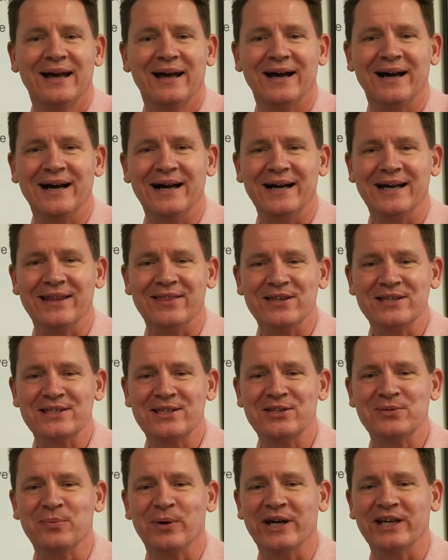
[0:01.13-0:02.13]
Hi, this
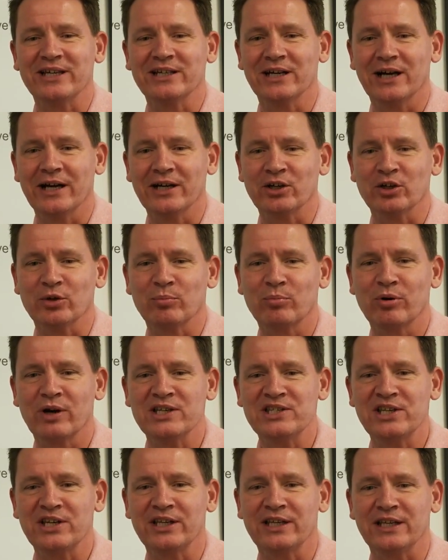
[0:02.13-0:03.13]
is Mike Geiger,
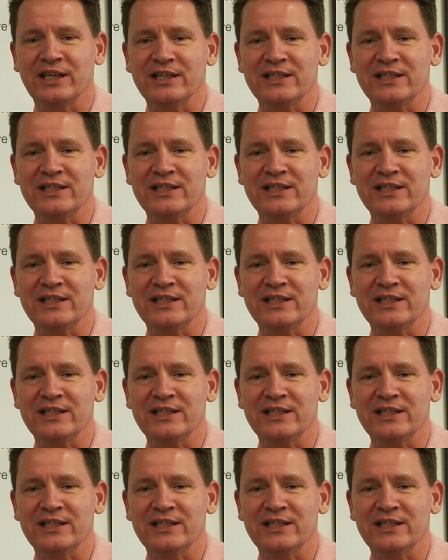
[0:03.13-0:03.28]
President